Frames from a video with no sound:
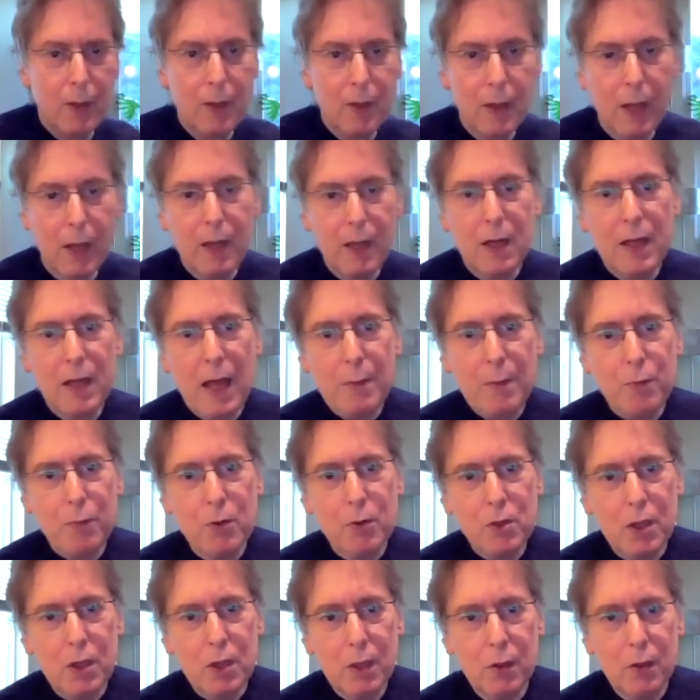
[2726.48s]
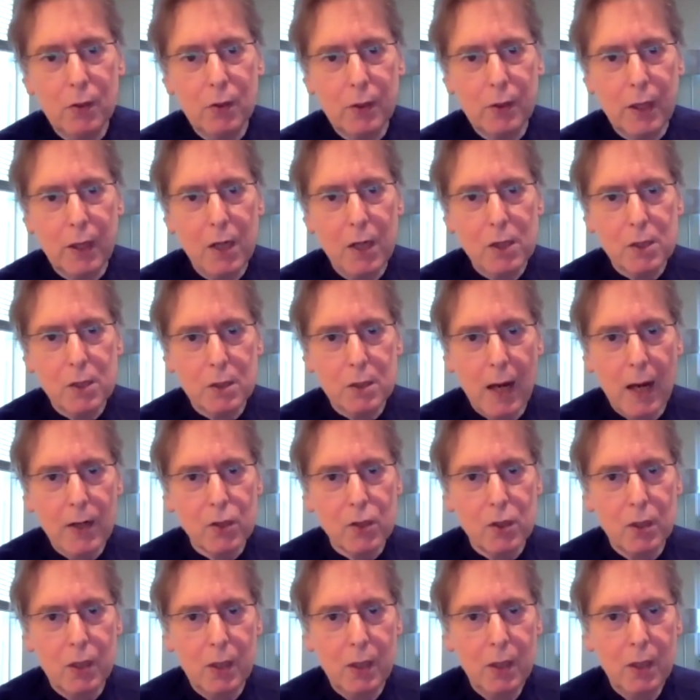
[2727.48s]
And in that particular case,
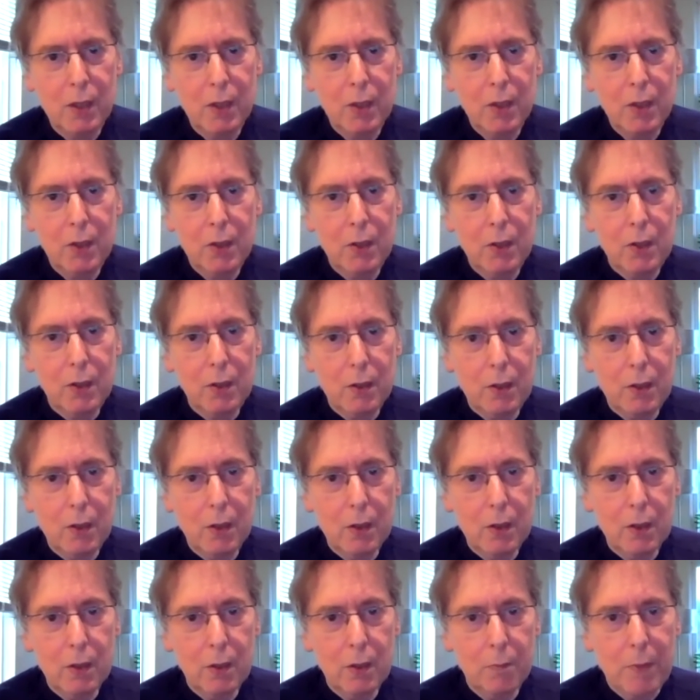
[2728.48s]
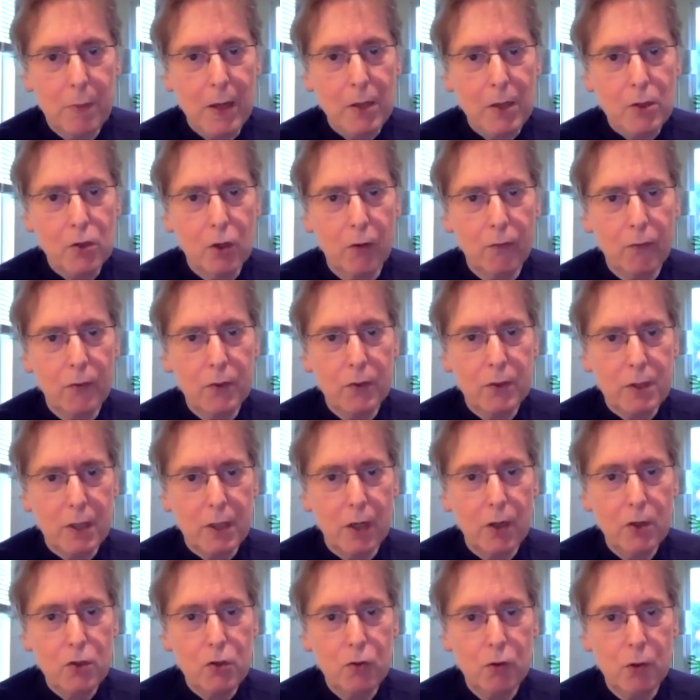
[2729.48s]
actually, Beethoven
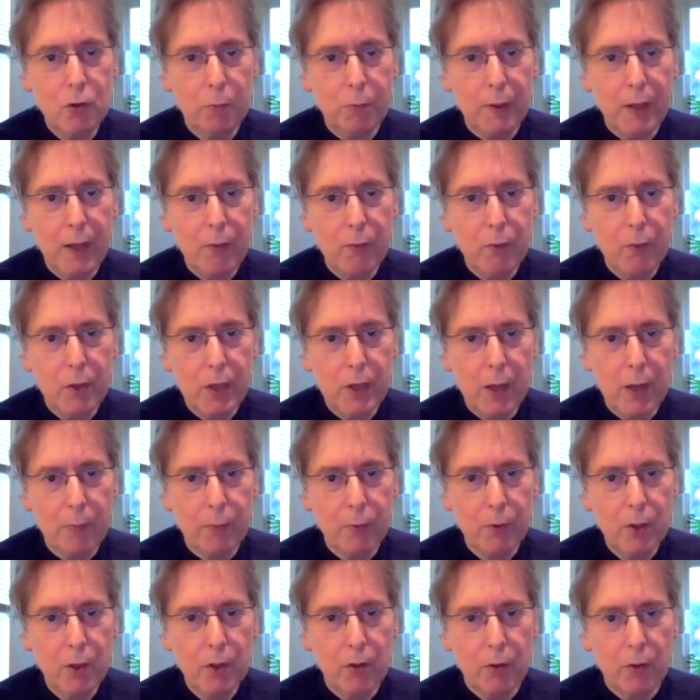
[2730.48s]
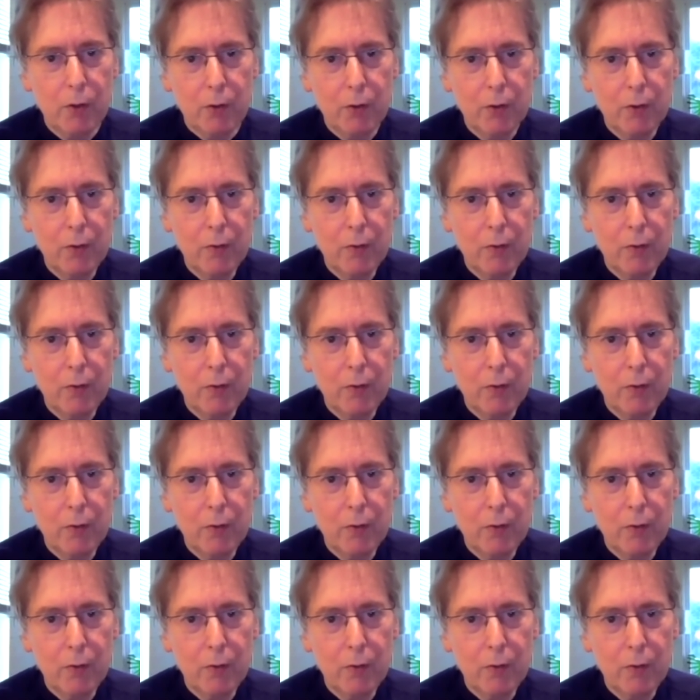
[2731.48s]
tells you to play with the upper note.